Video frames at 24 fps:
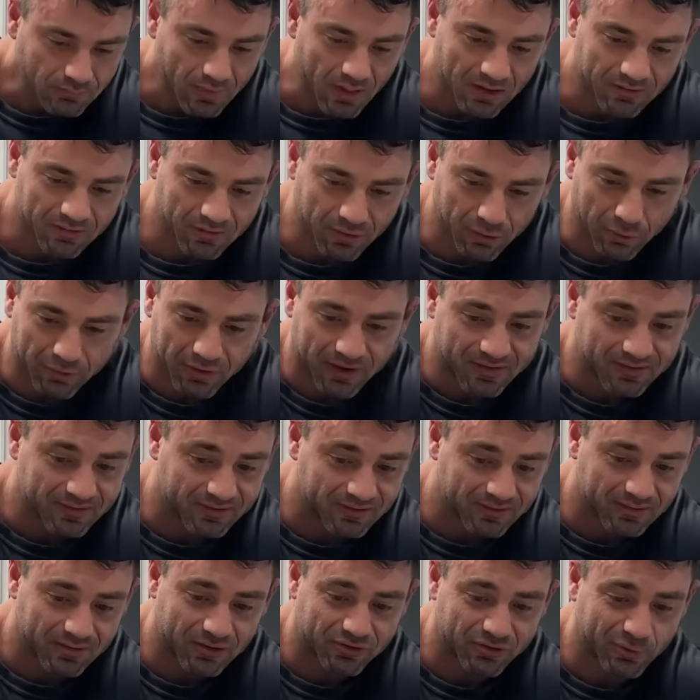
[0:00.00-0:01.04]
So
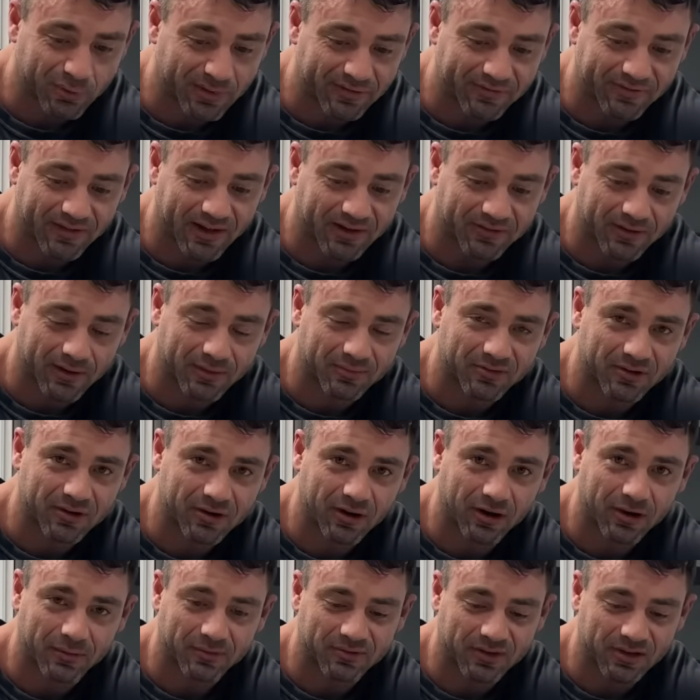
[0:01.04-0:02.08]
they're 25 grams of
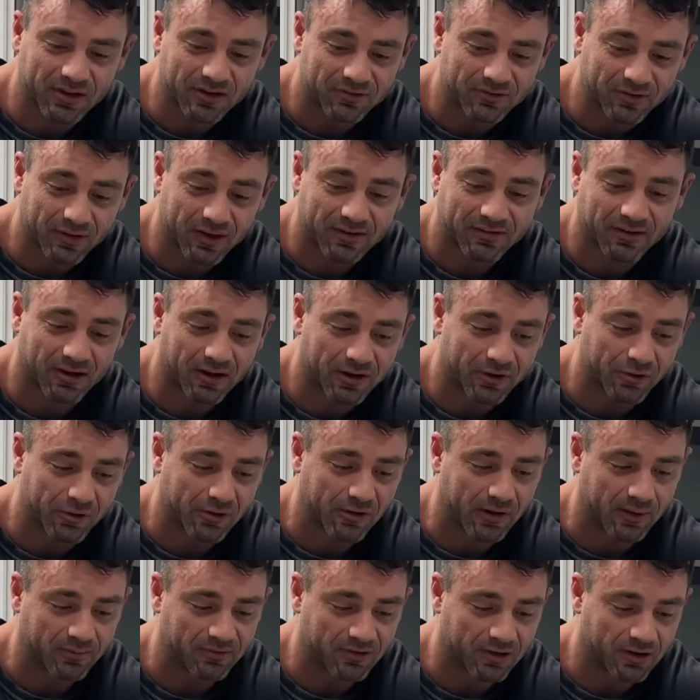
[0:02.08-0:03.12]
carbs each. So that's 100
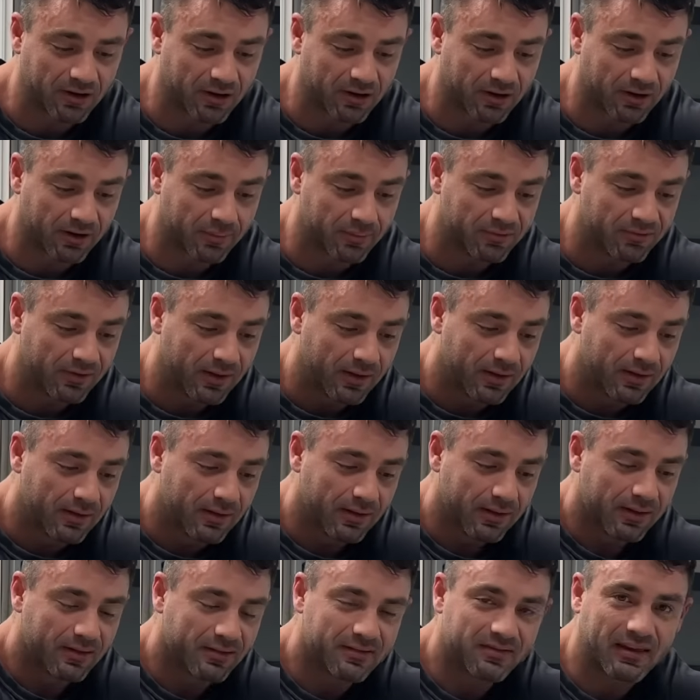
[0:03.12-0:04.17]
grams of carbs.
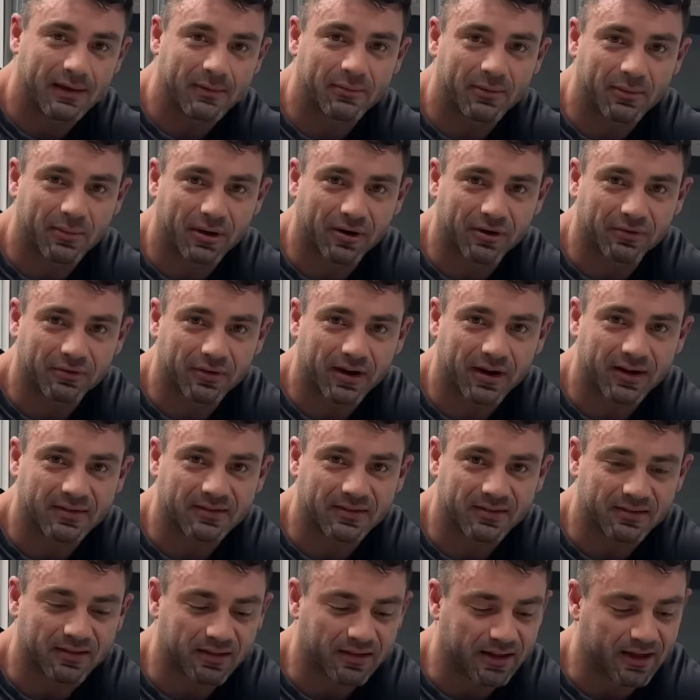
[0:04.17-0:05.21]
Same amount of rice
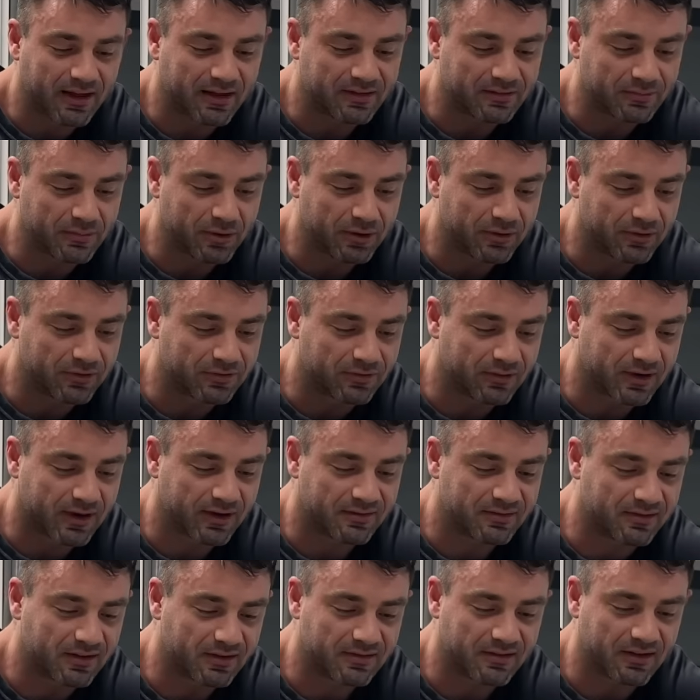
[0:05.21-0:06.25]
as the last meal. So I got
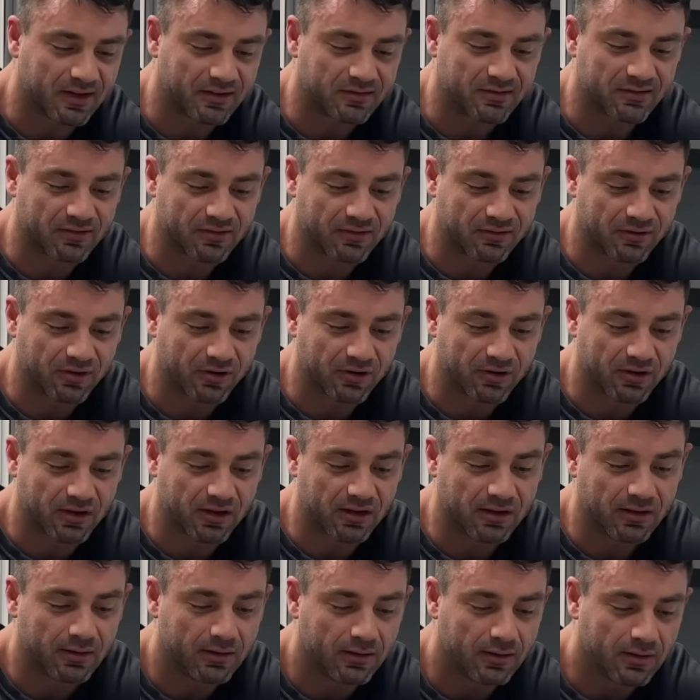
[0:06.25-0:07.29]
6 ounces of
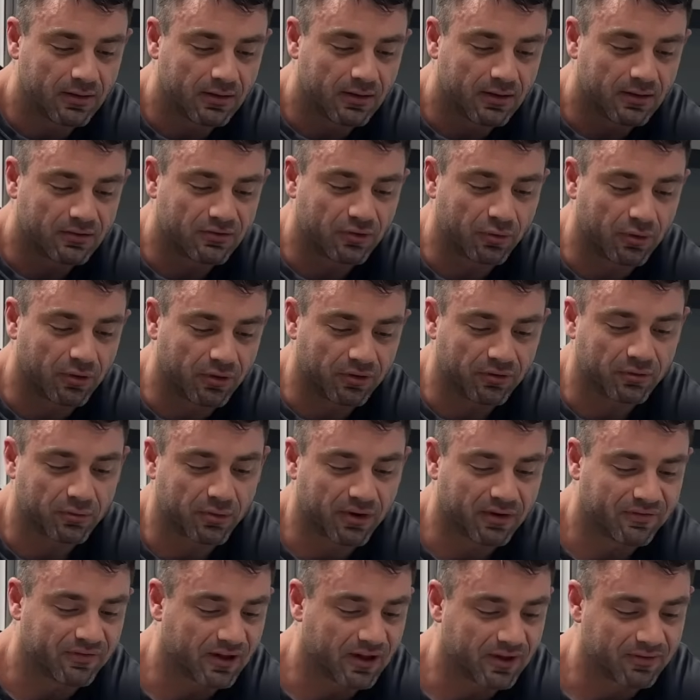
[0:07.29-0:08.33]
turkey,
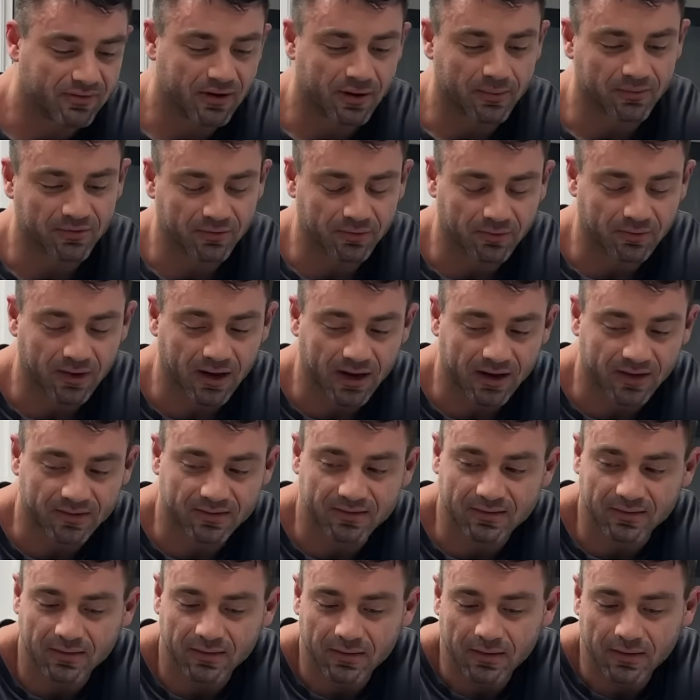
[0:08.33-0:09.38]
225 grams of rice,